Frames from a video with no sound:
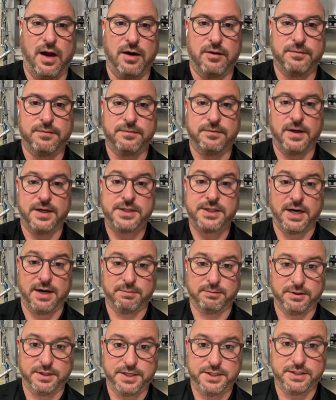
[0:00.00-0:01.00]
fresh
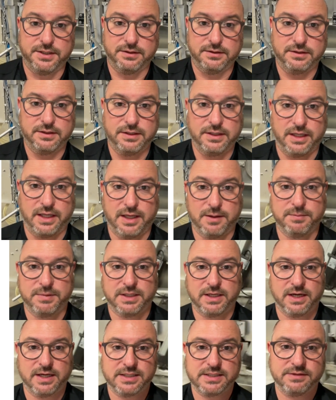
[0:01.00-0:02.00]
operation. And
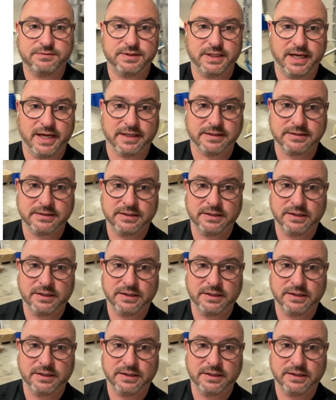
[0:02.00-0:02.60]
because of that,